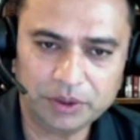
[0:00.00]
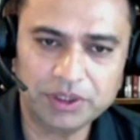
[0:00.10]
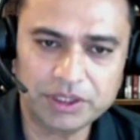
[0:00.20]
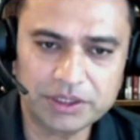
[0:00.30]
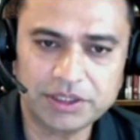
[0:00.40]

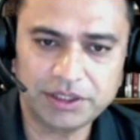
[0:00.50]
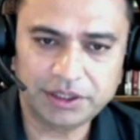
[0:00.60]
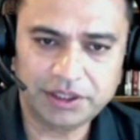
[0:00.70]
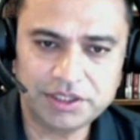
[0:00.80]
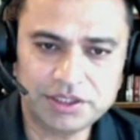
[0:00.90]
doing this
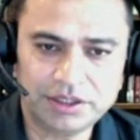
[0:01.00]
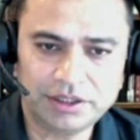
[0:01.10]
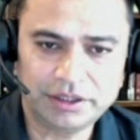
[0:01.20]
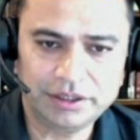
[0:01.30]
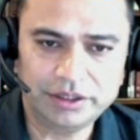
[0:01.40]

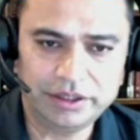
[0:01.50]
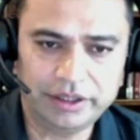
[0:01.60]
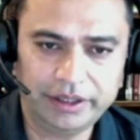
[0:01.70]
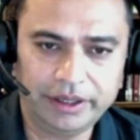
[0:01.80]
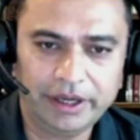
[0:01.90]
integration.
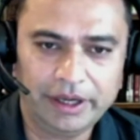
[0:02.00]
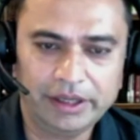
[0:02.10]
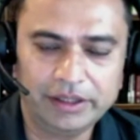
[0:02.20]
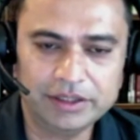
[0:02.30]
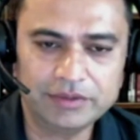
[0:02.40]
Uh,
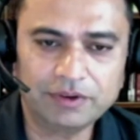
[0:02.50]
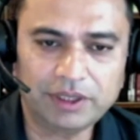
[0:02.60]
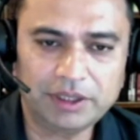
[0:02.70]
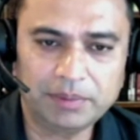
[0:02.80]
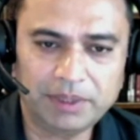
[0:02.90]
this
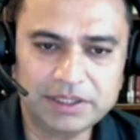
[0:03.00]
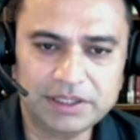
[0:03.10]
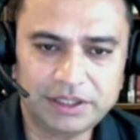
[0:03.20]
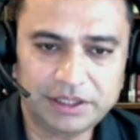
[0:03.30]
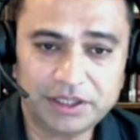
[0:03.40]
forty plus
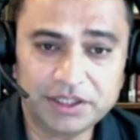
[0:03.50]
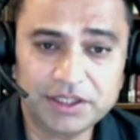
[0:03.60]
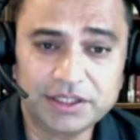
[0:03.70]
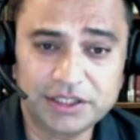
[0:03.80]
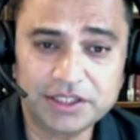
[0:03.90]

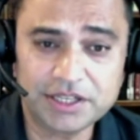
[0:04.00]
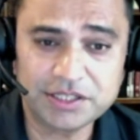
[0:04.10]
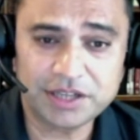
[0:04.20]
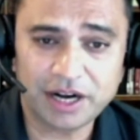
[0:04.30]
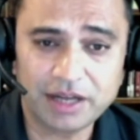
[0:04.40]
integration is just a
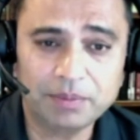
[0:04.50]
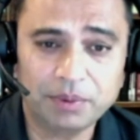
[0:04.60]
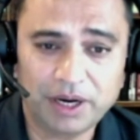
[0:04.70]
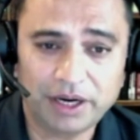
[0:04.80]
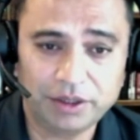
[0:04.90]
starting
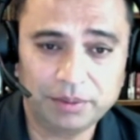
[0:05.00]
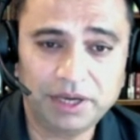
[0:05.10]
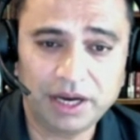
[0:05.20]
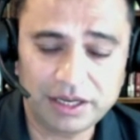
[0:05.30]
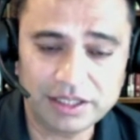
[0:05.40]
point. To be
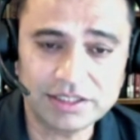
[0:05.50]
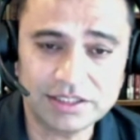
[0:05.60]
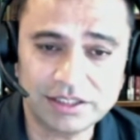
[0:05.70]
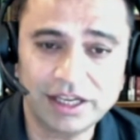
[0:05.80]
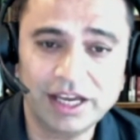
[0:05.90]
honest,
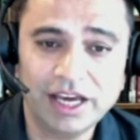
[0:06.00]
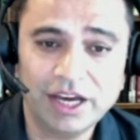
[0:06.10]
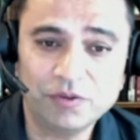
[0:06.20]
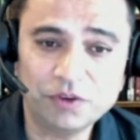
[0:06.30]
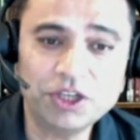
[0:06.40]
uh,
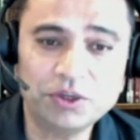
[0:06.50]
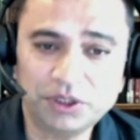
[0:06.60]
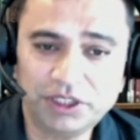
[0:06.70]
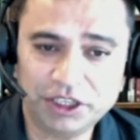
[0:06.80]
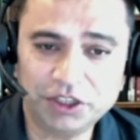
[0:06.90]
we
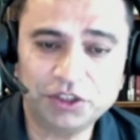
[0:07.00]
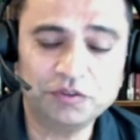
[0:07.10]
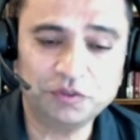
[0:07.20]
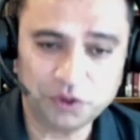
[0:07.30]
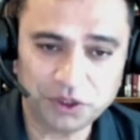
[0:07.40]
could take it to
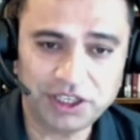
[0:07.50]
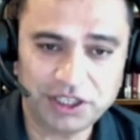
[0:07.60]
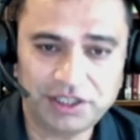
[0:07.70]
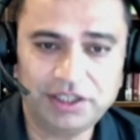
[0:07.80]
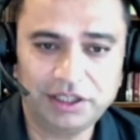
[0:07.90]
four
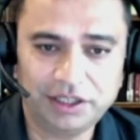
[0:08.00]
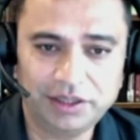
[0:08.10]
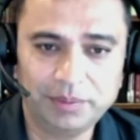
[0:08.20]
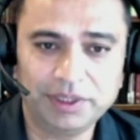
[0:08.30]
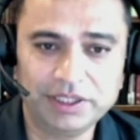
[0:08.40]

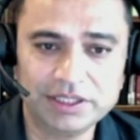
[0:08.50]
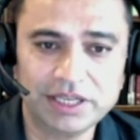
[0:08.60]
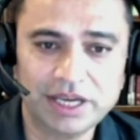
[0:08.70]
hundred because